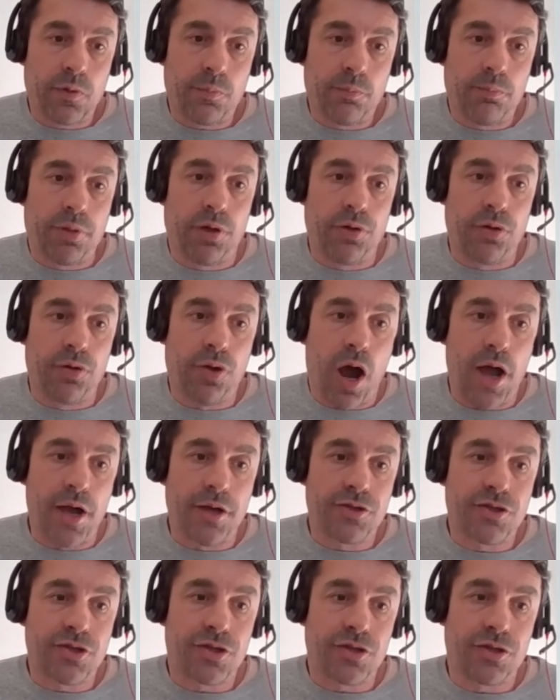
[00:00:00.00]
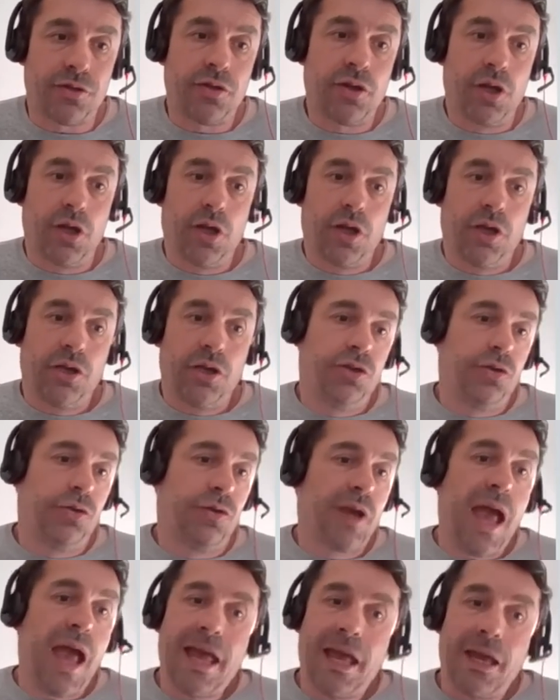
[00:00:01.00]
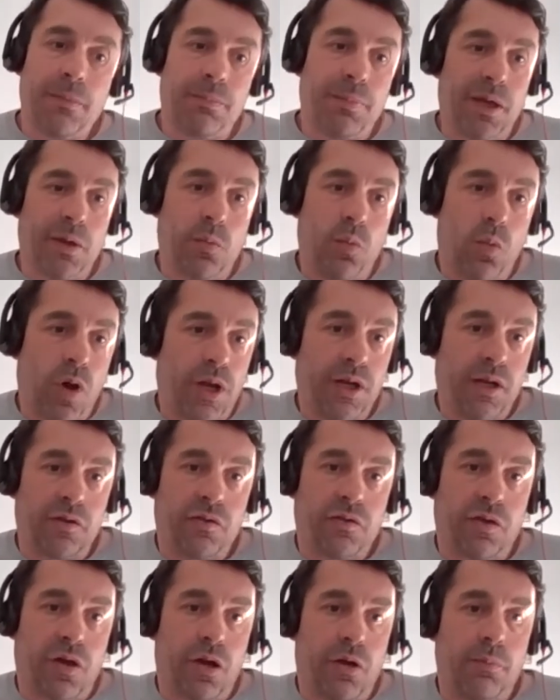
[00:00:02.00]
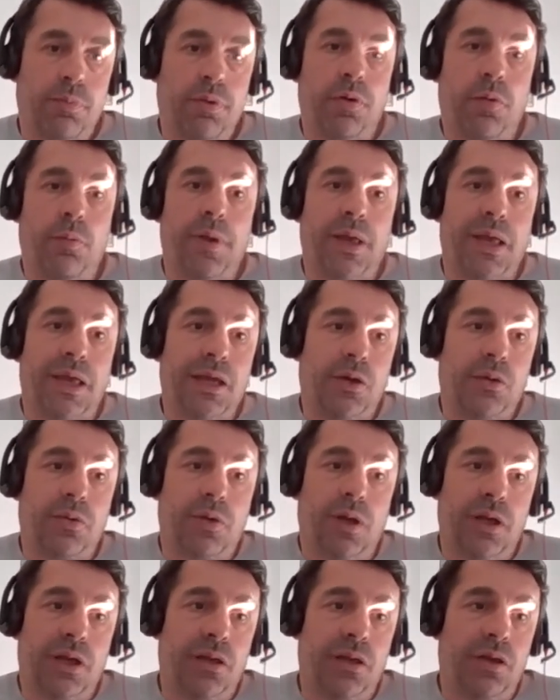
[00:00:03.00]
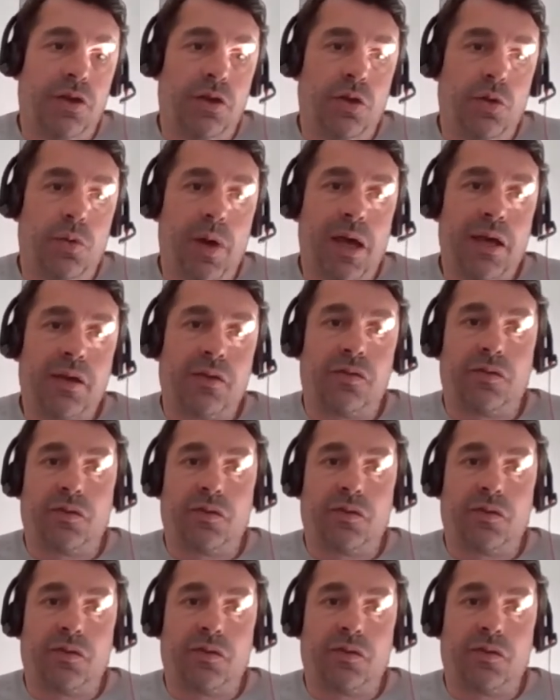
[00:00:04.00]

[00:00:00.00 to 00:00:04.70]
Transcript: blue hydrogen. UK being one example, but equally the US